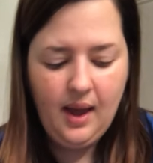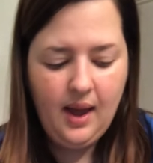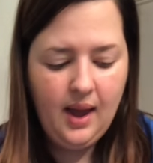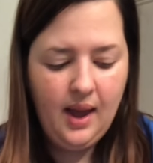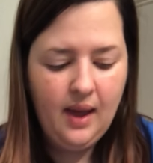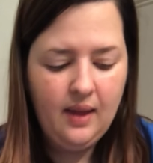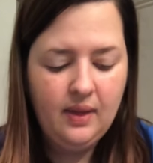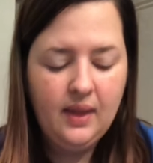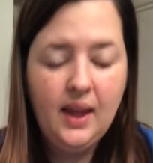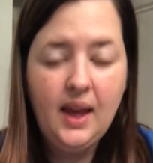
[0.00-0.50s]

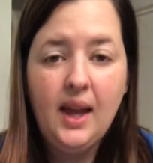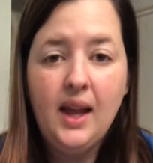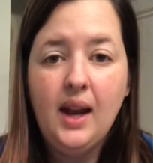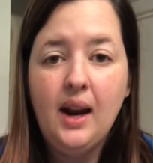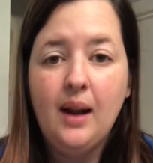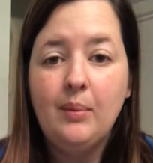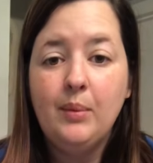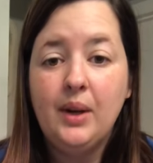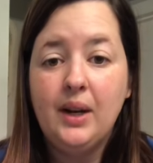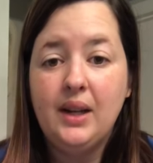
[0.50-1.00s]
And then
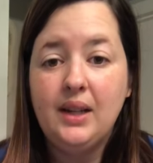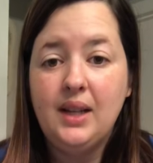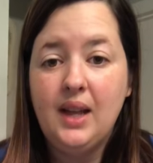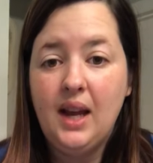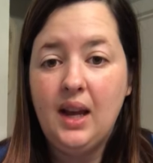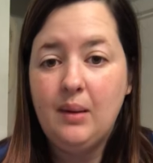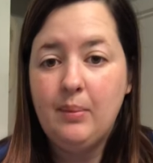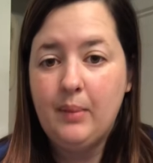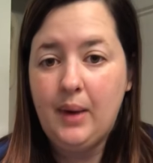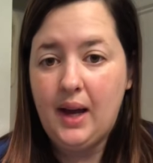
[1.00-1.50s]
I'm going to
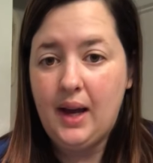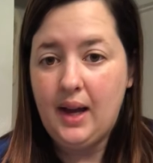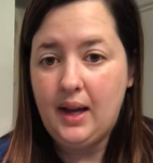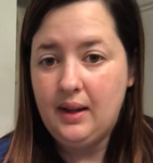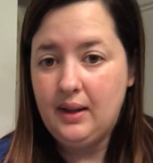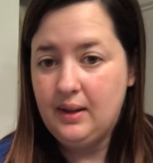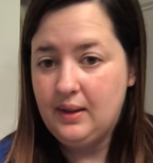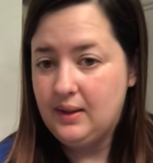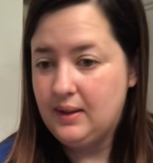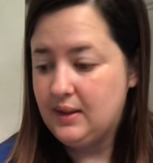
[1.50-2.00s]
take my
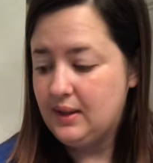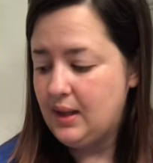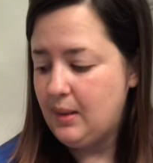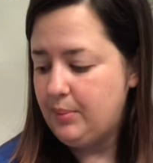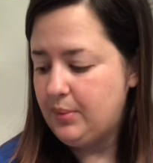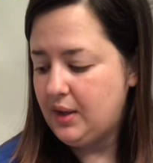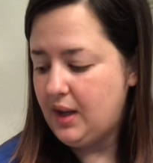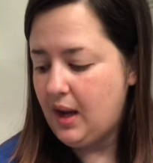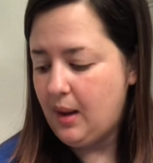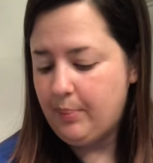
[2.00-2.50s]

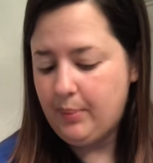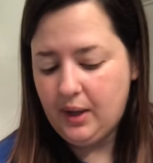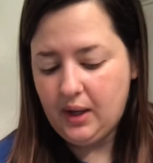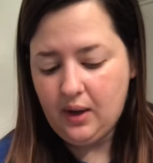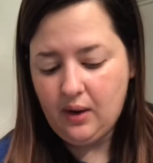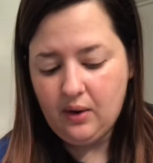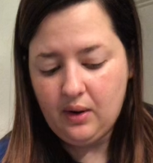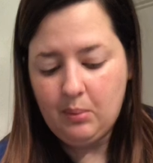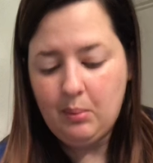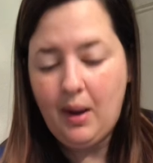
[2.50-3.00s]
skipped cup and
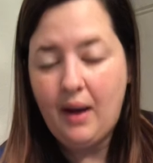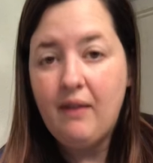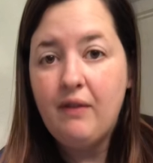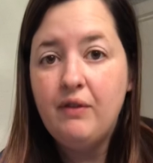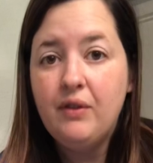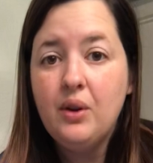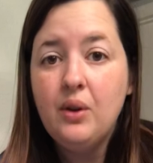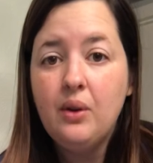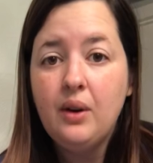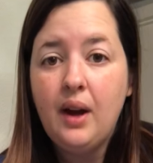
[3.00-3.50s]
go to my
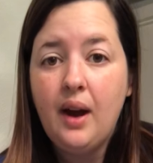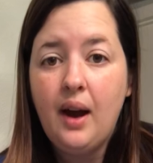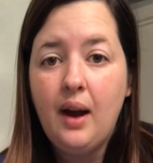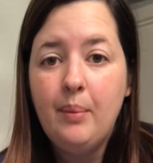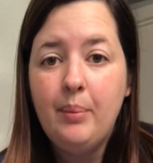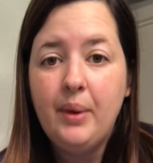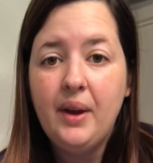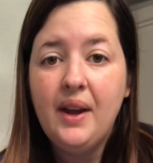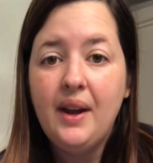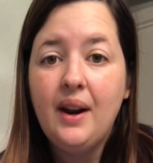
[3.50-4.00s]
full
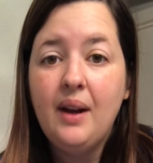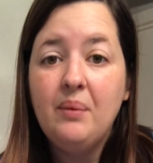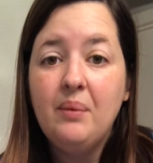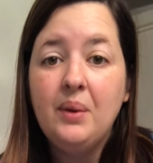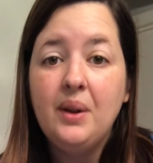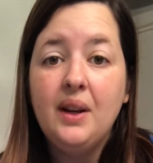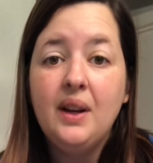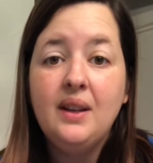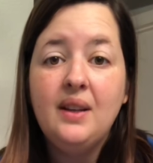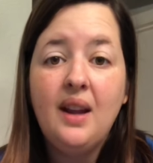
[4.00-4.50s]
cup, and I'm
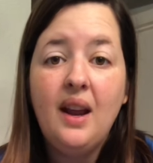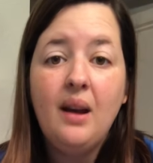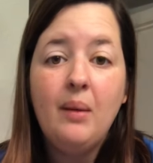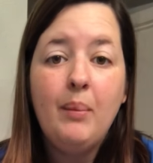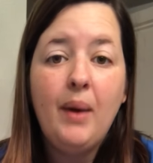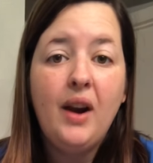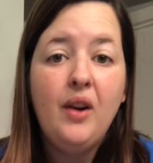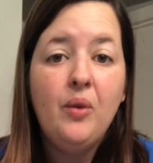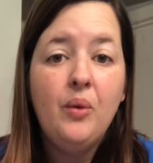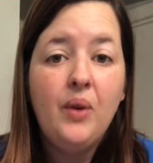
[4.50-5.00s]
going to take
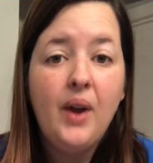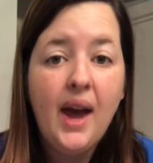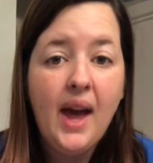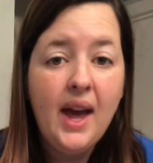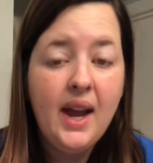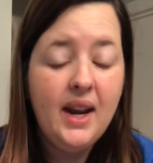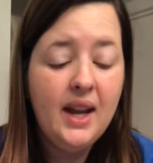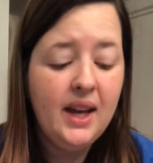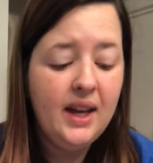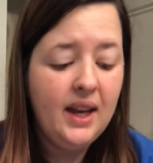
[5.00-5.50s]
my
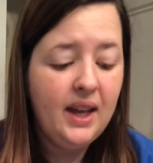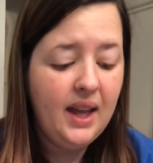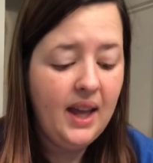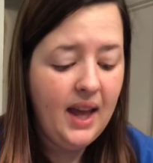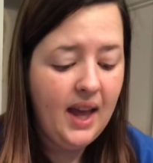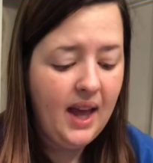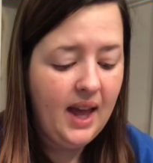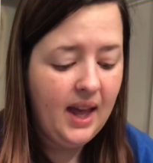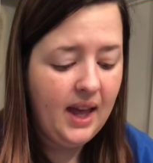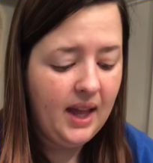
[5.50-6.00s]
red
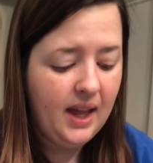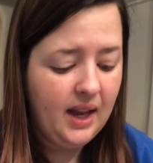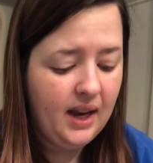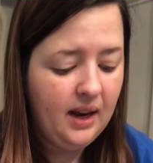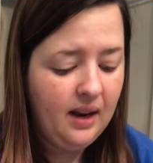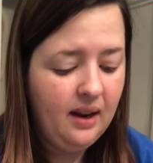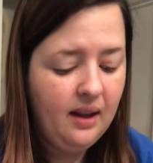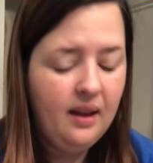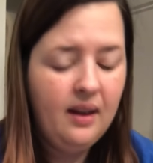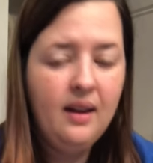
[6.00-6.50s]
again
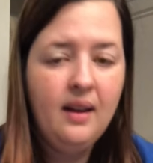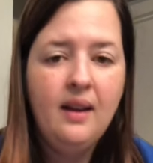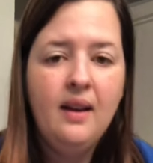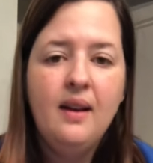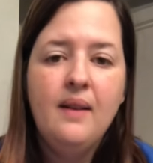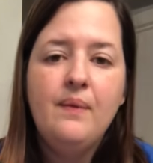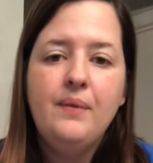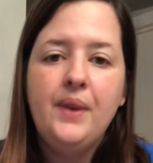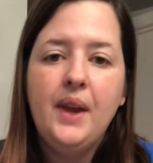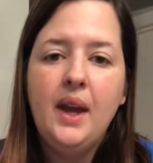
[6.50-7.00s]

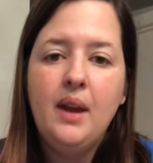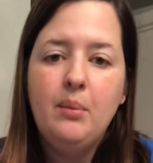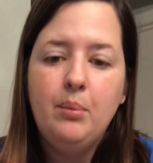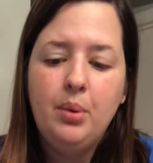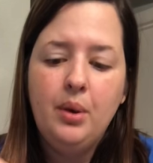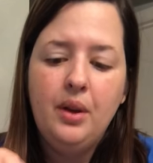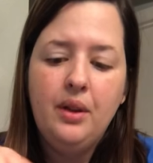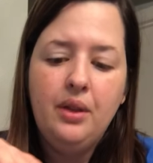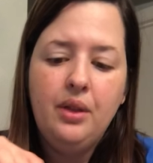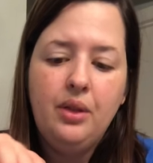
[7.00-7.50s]
and
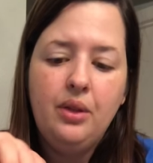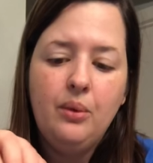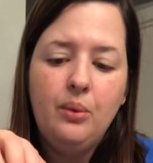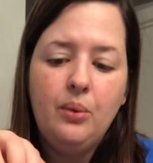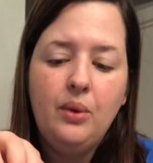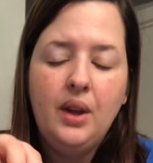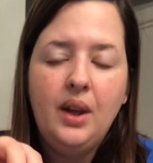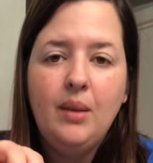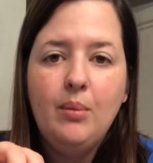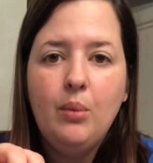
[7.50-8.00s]
put
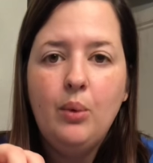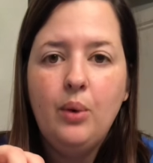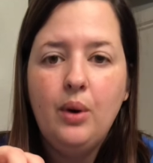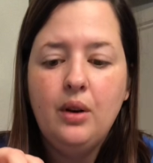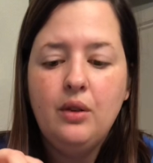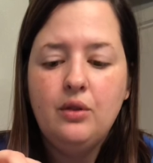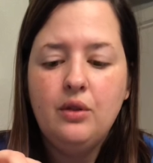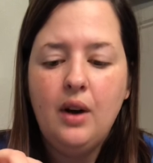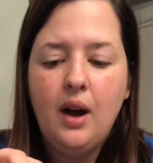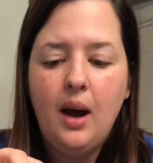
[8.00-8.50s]
3 more
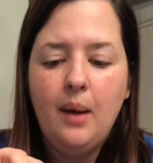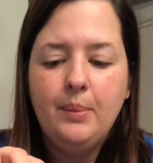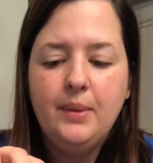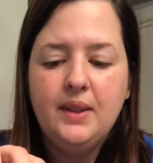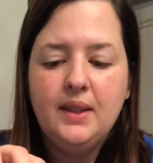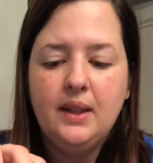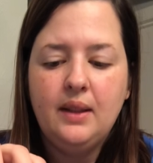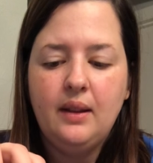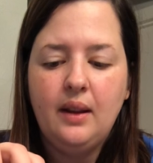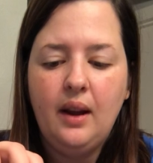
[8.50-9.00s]
drops
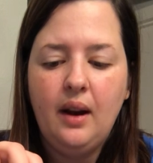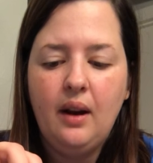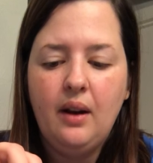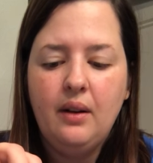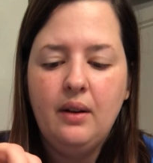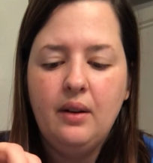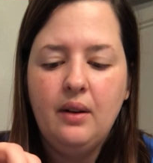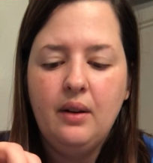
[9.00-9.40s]
in there.